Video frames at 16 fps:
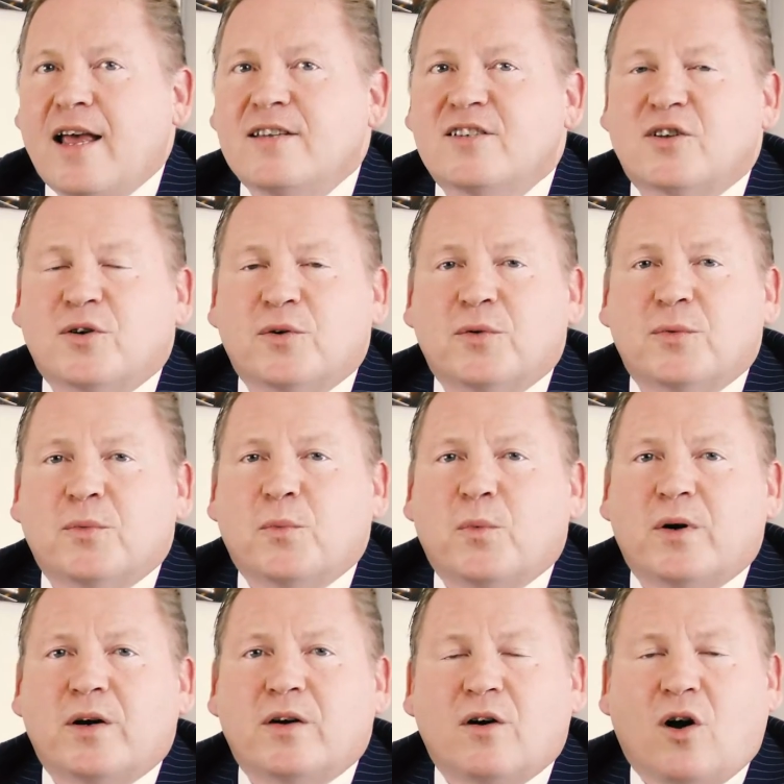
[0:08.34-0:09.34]
So
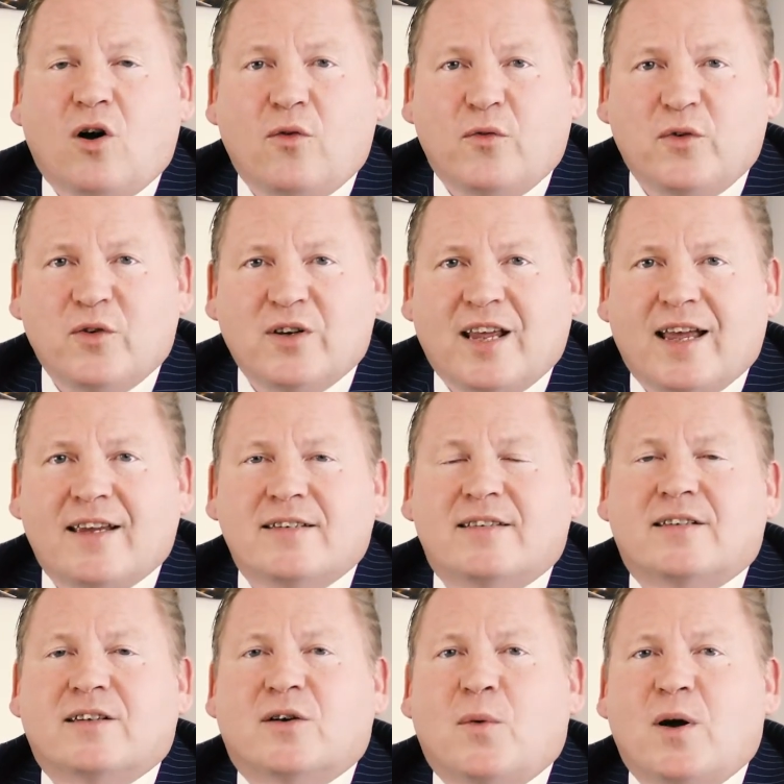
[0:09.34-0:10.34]
we're often
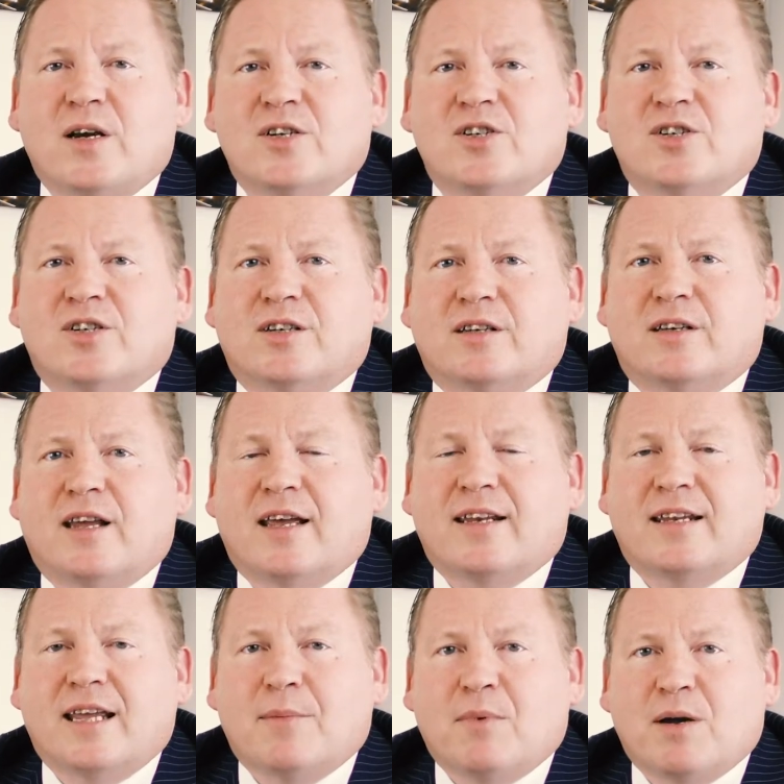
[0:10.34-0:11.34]
asked the question
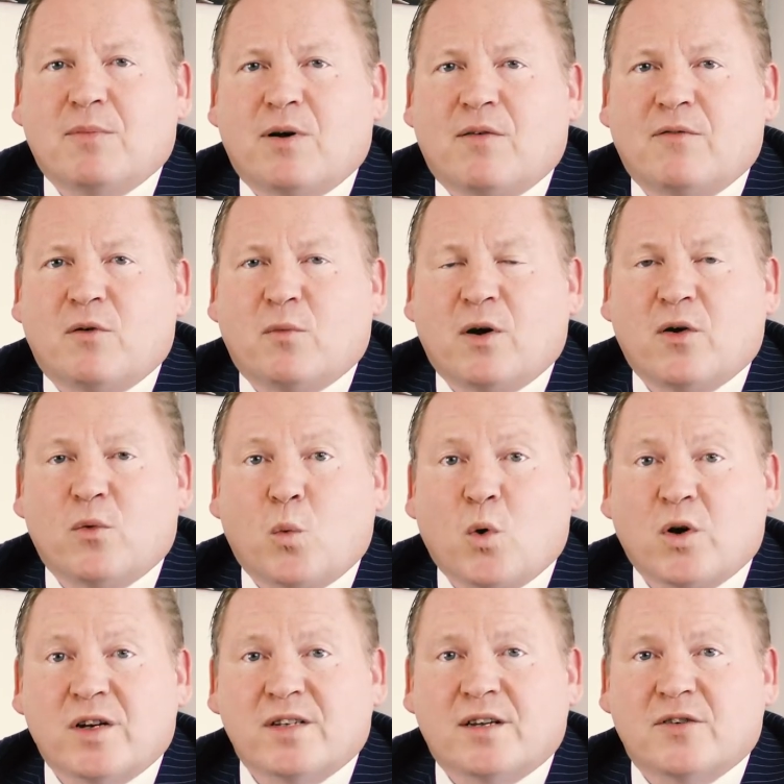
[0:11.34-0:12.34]
at Nedbank Private Wealth,
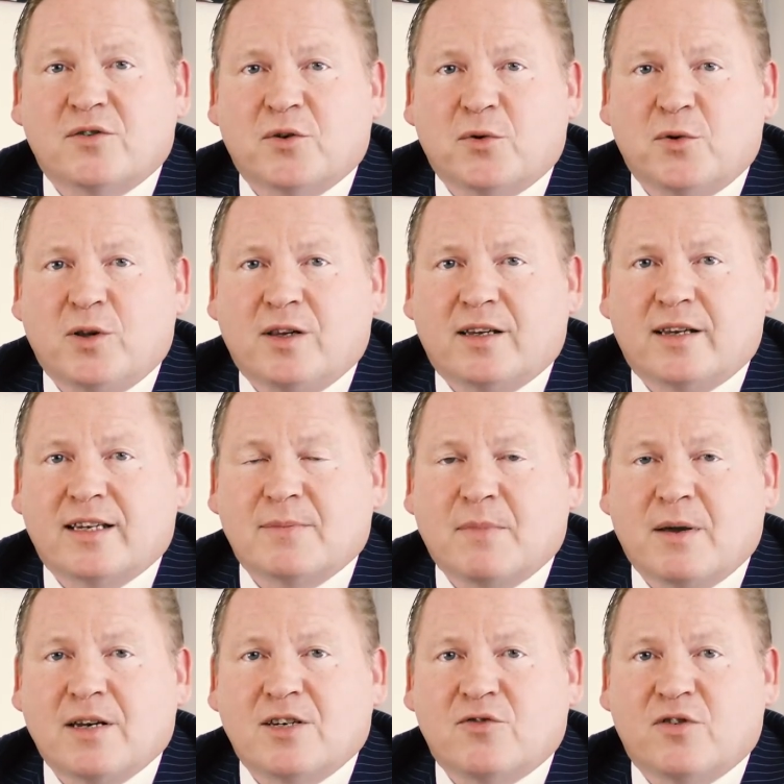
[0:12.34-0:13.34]
what is our total
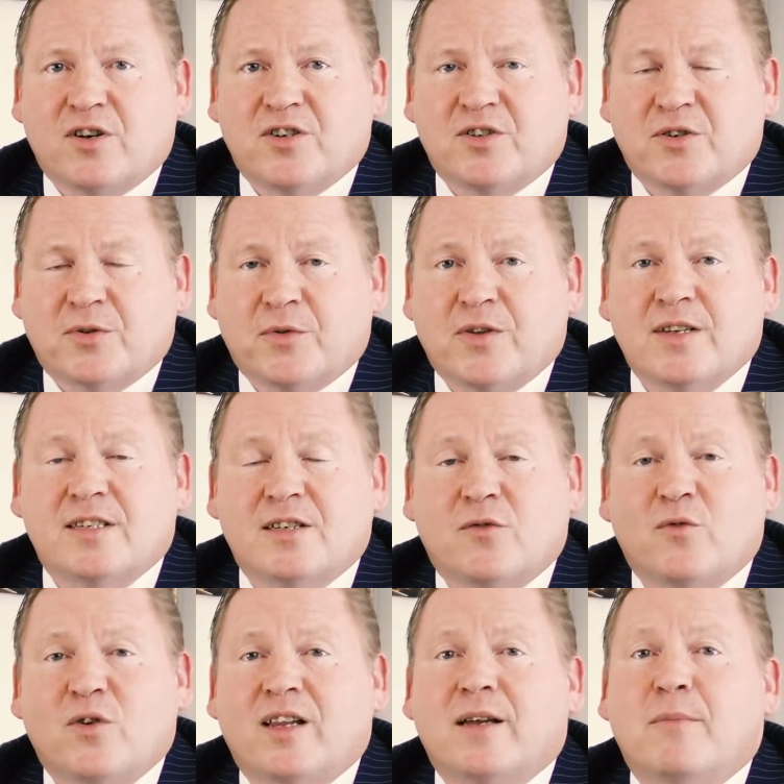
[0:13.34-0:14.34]
expense ratio? This is a
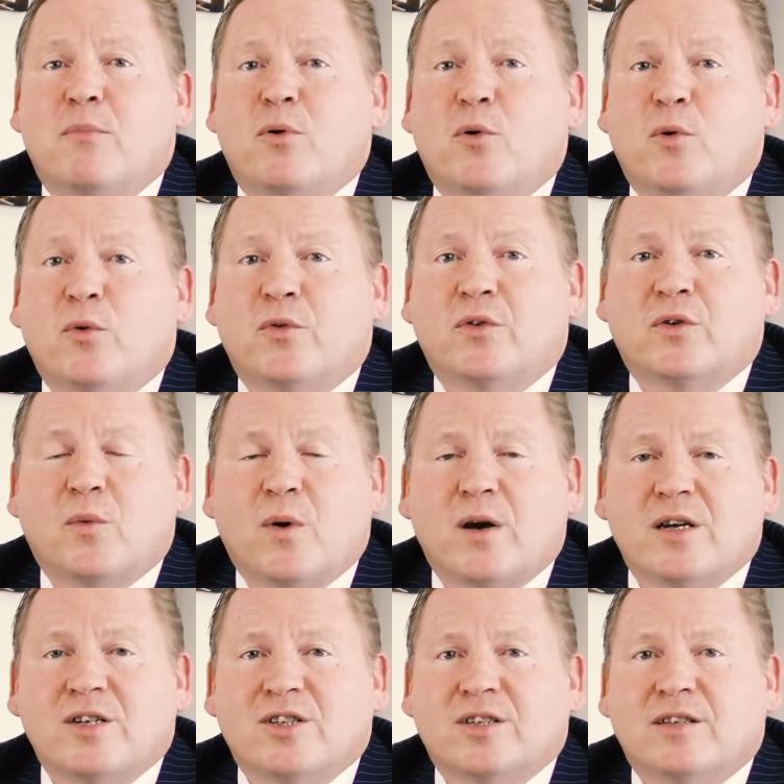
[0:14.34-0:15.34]
really important
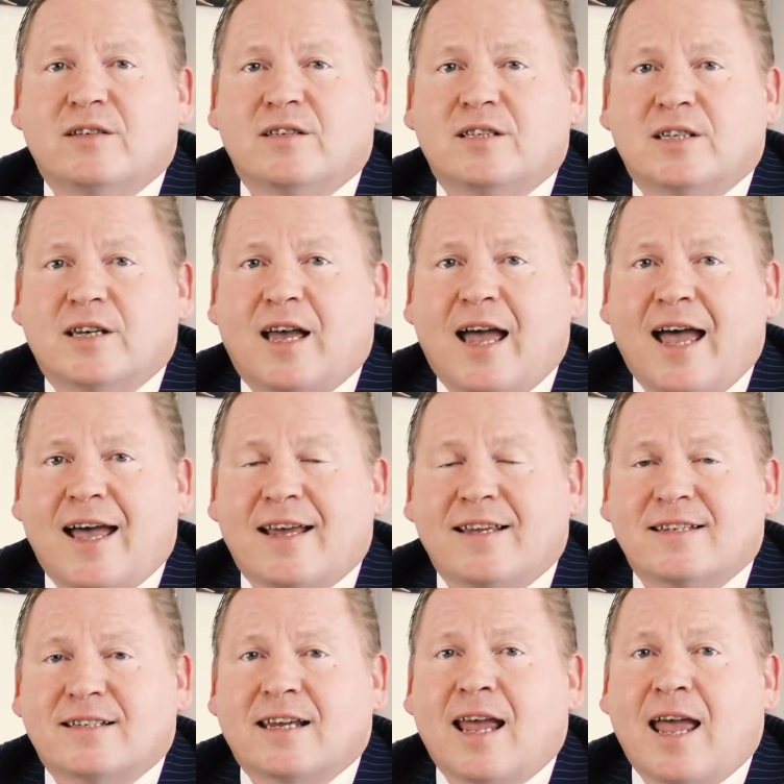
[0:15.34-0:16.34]
question to
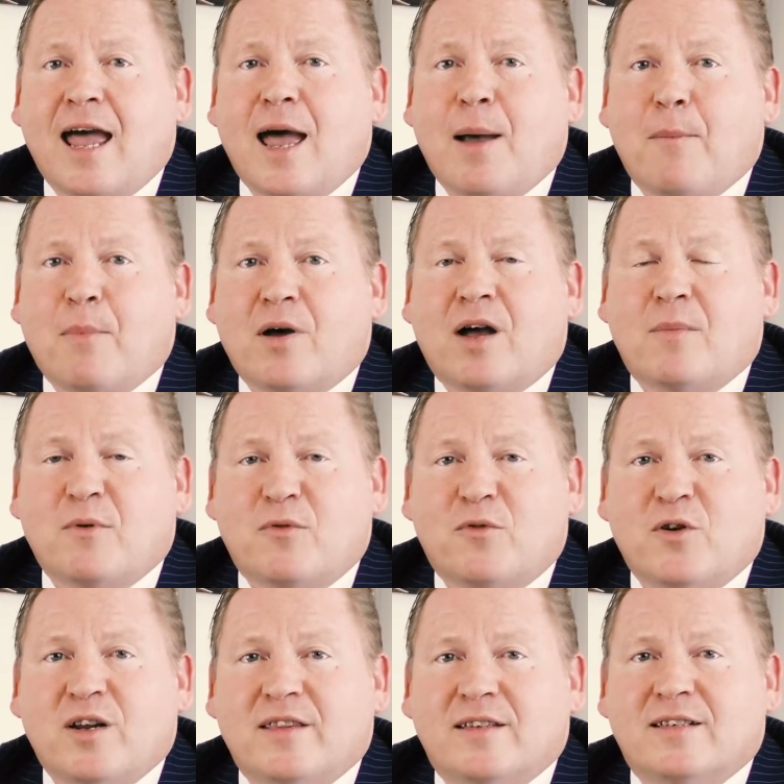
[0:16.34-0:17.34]
ask, but I'm
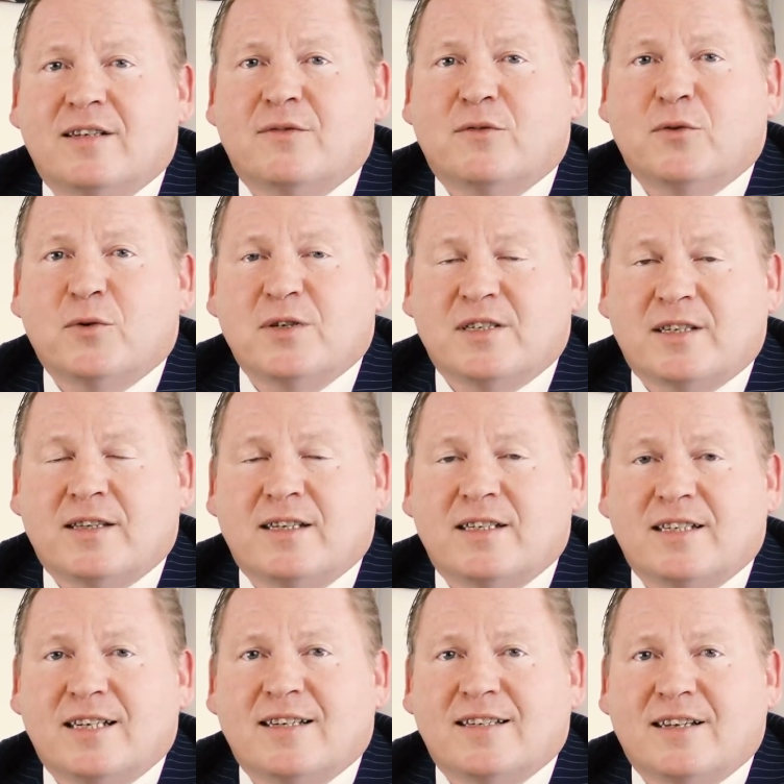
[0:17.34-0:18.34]
afraid the devil is in the
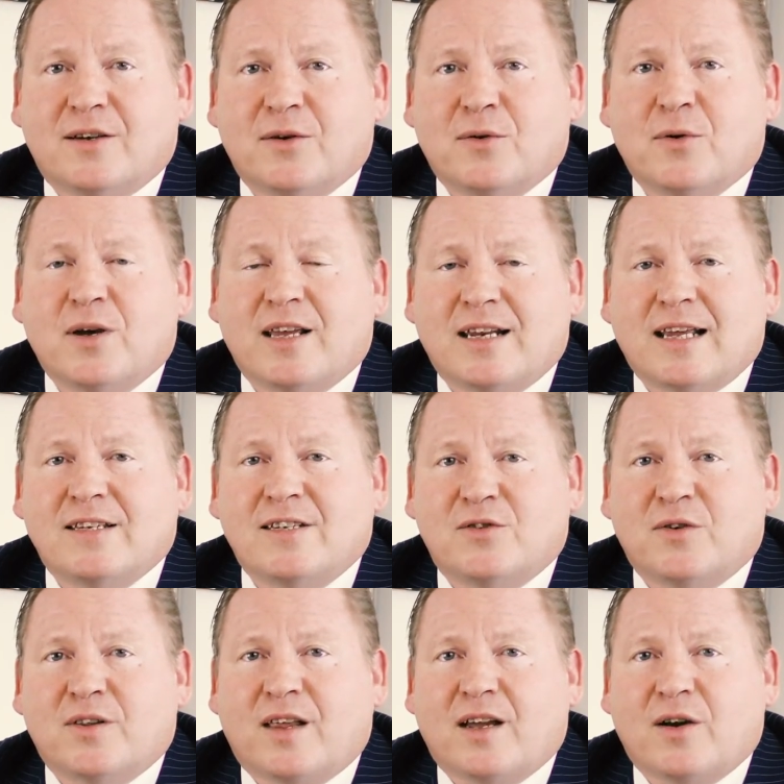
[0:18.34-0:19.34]
detail in
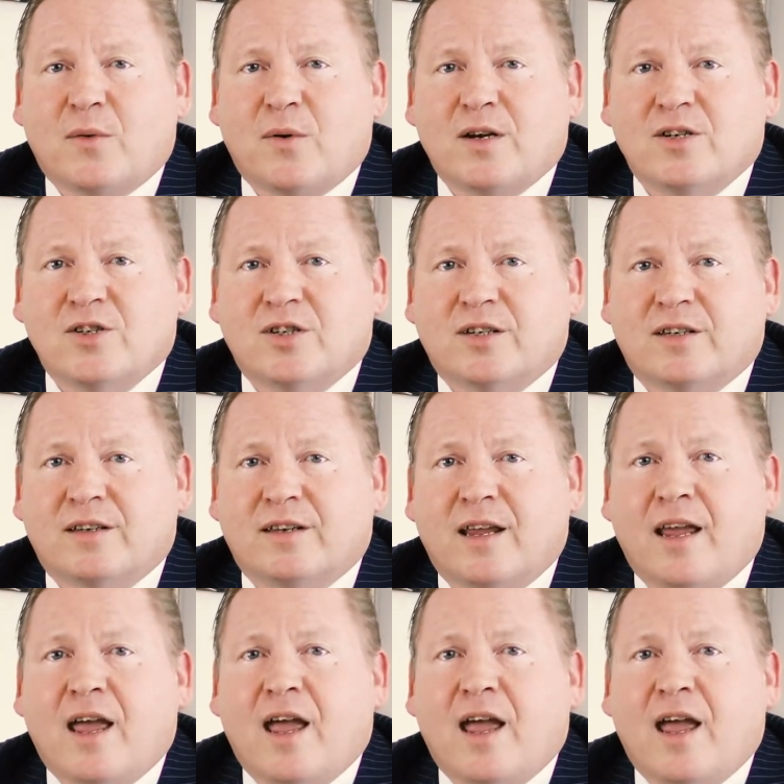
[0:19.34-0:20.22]
answering that question.